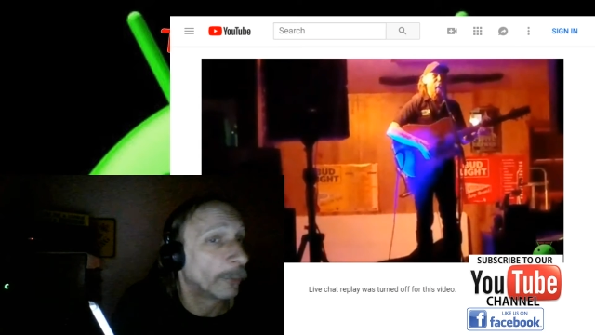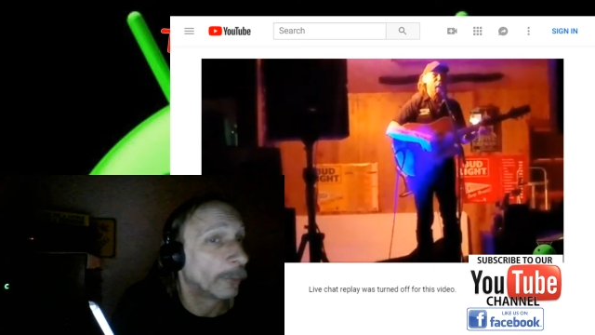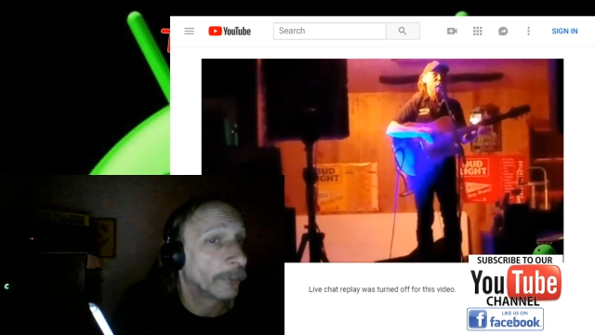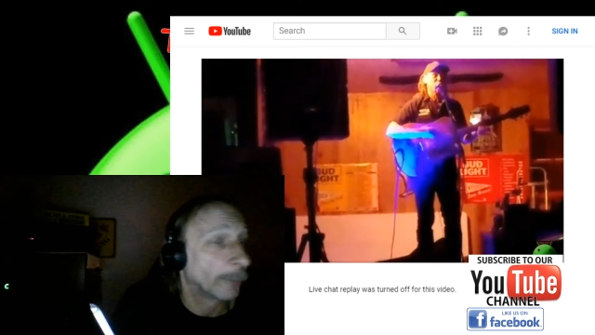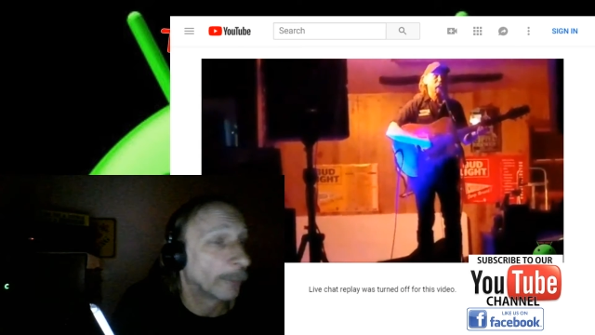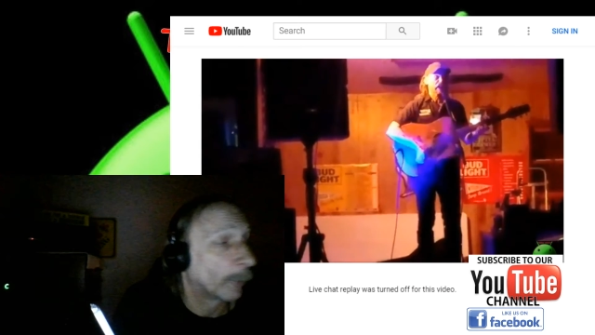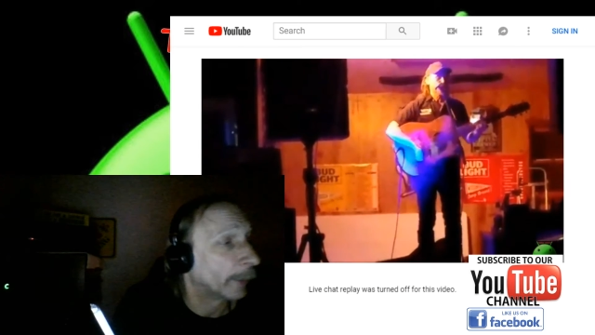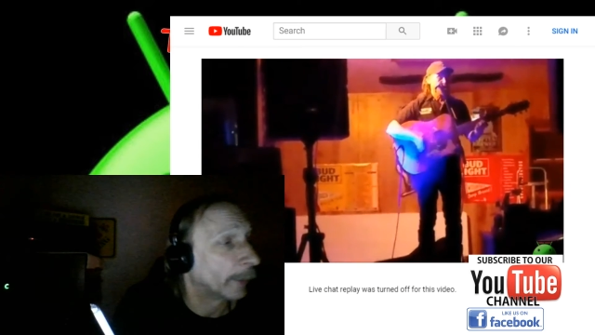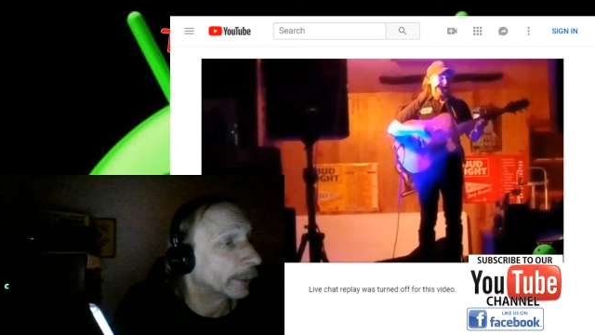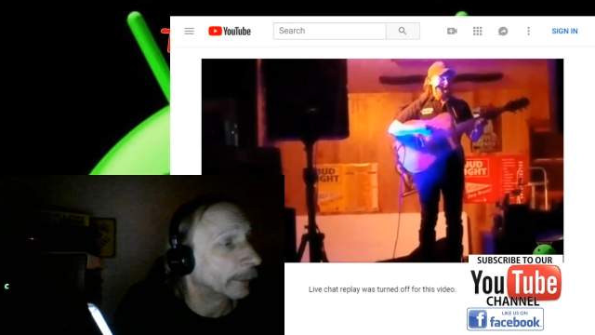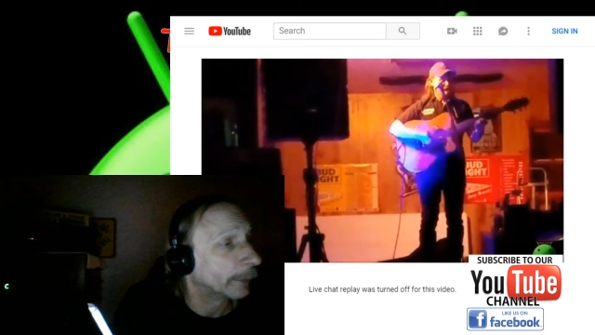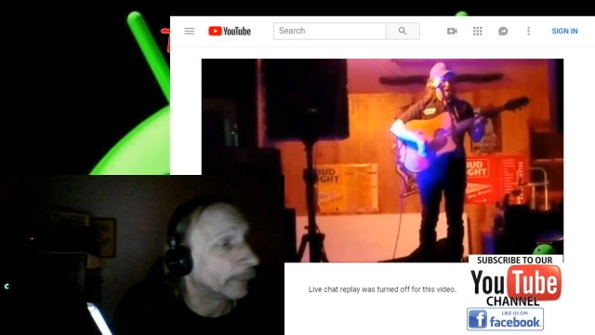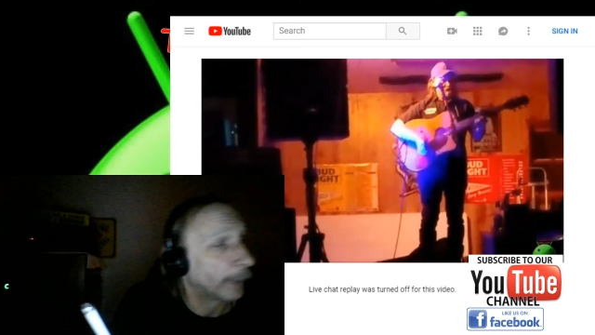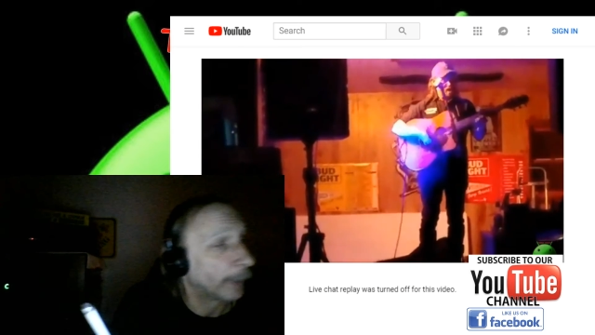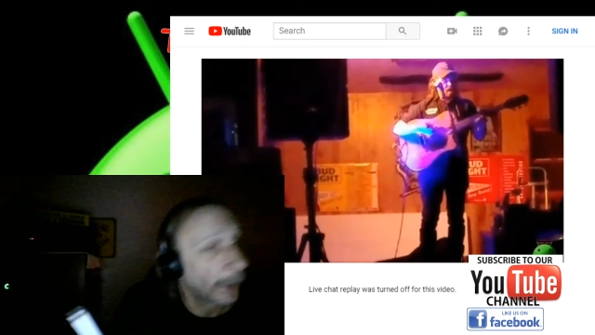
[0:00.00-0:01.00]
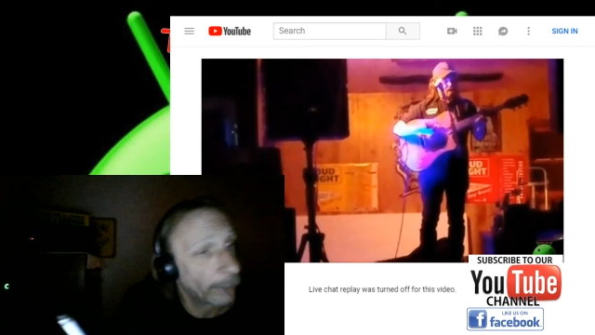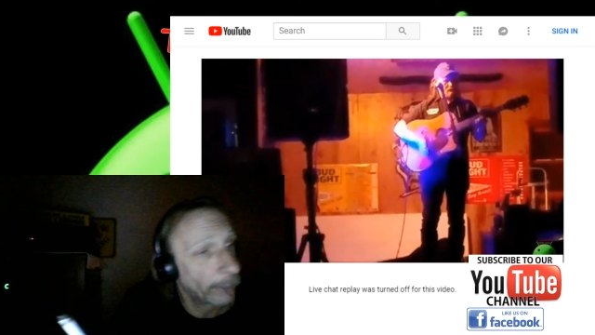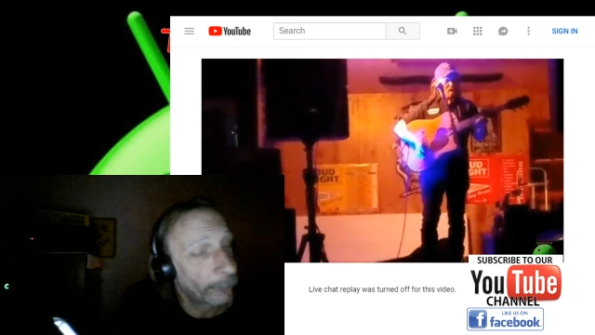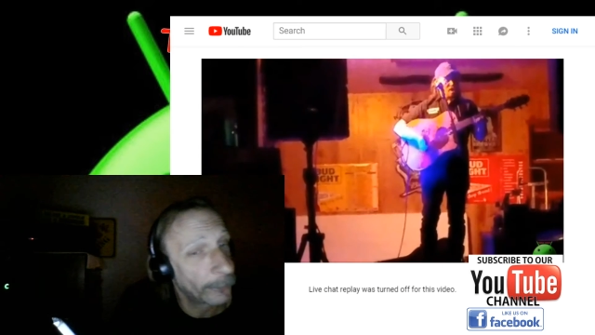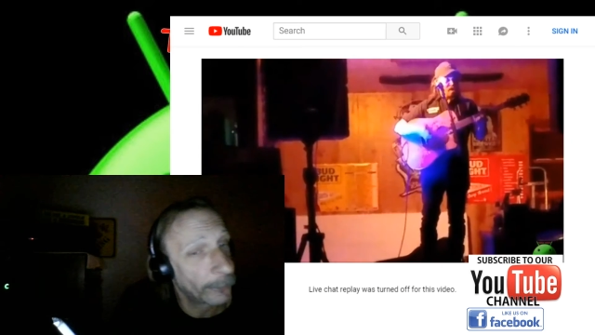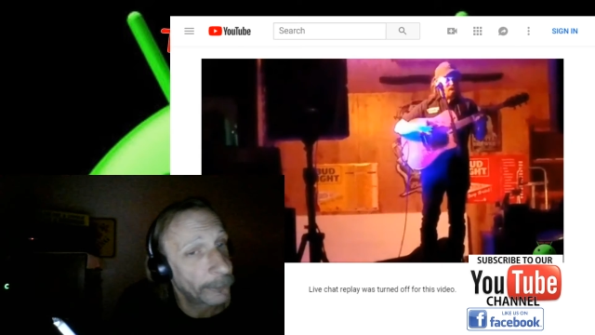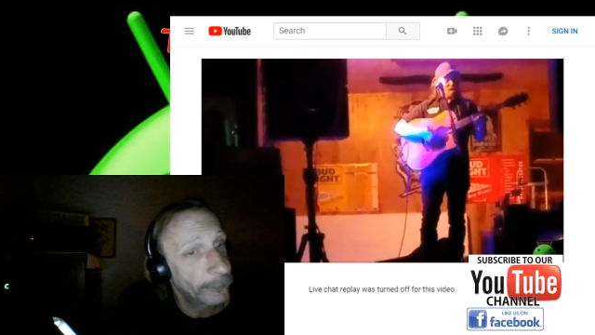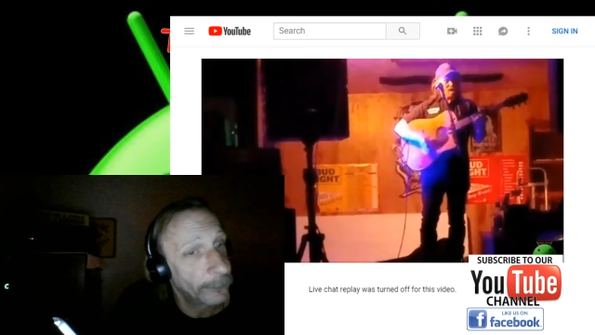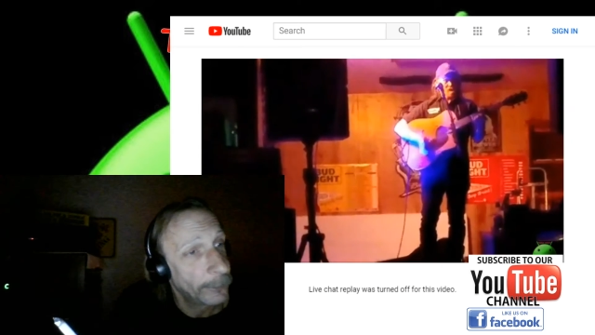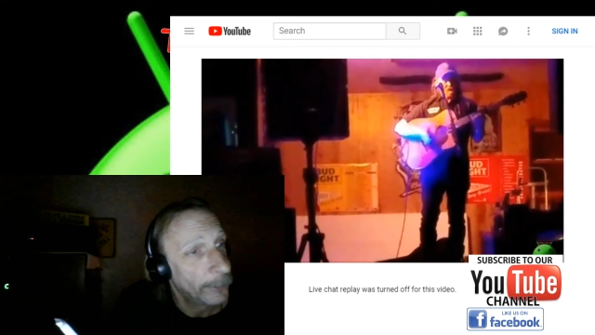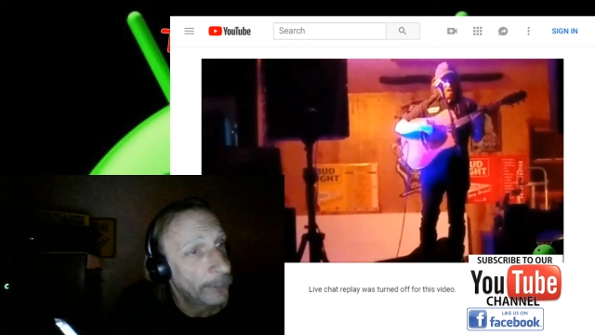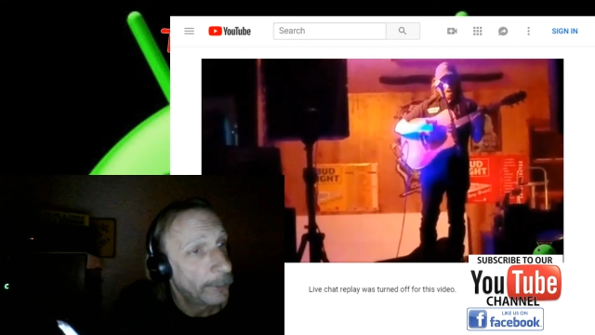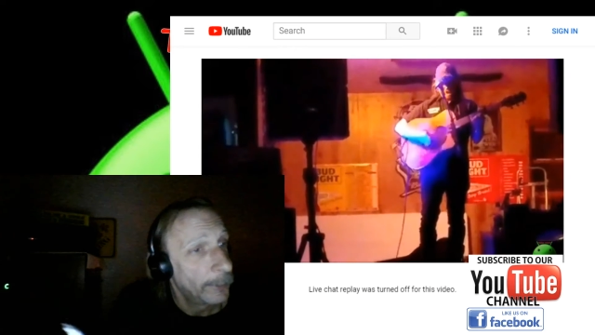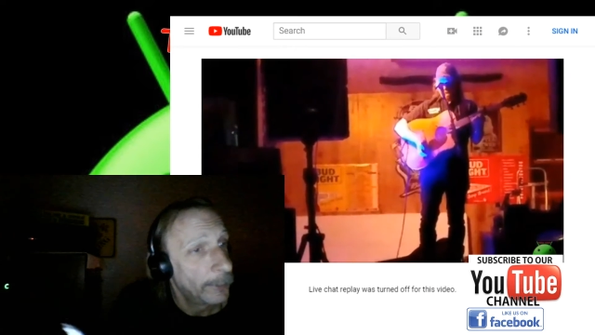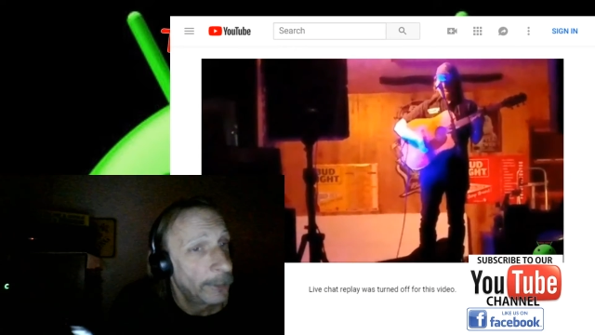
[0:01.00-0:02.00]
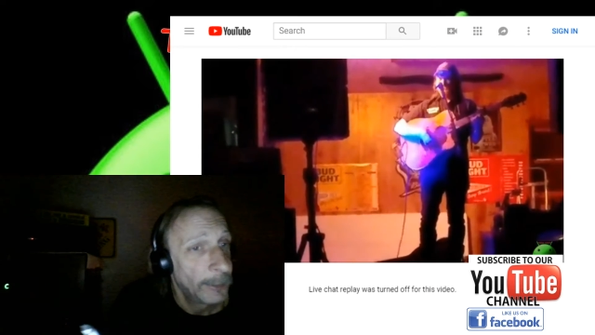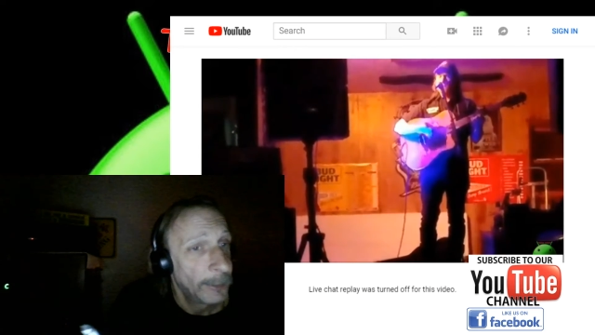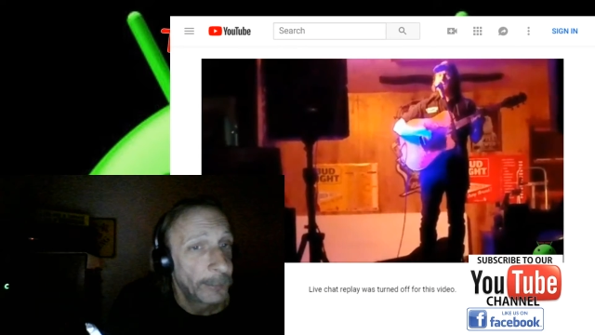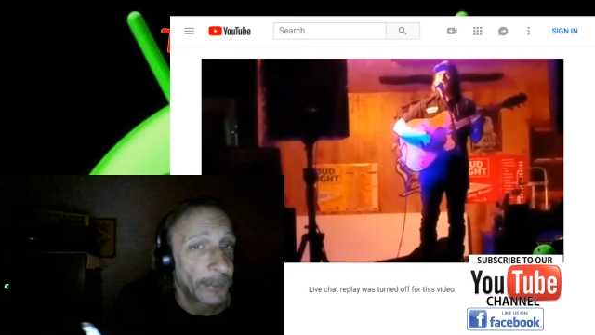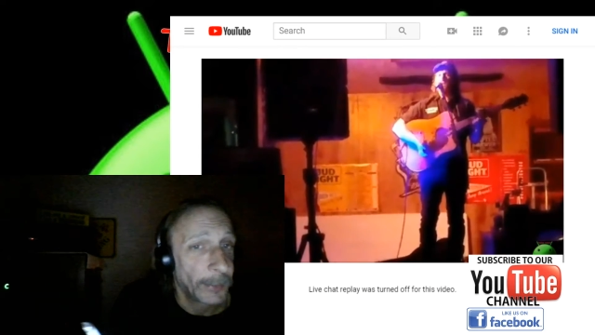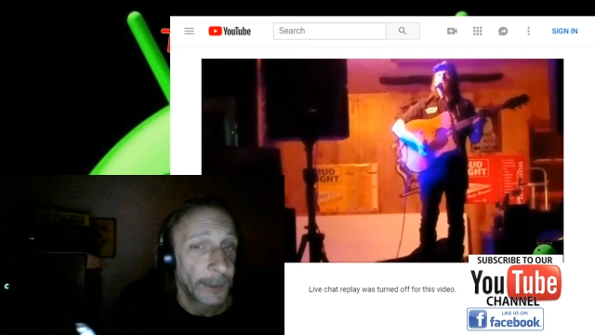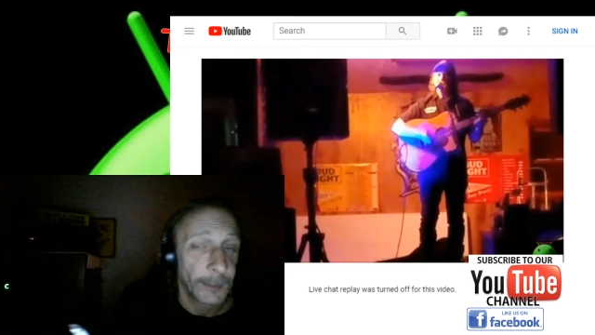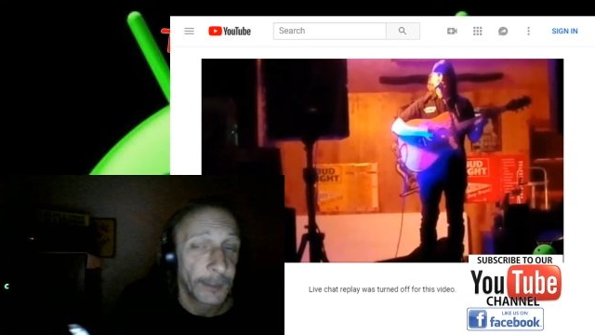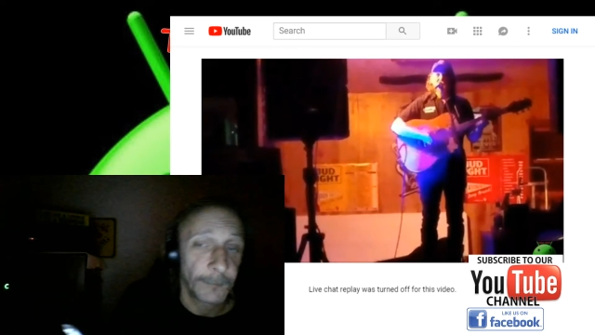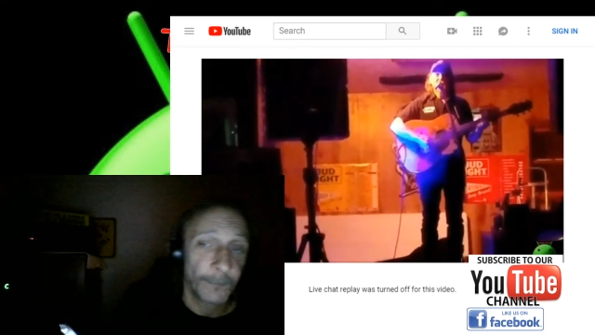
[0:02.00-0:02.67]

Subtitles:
some questions and answers. But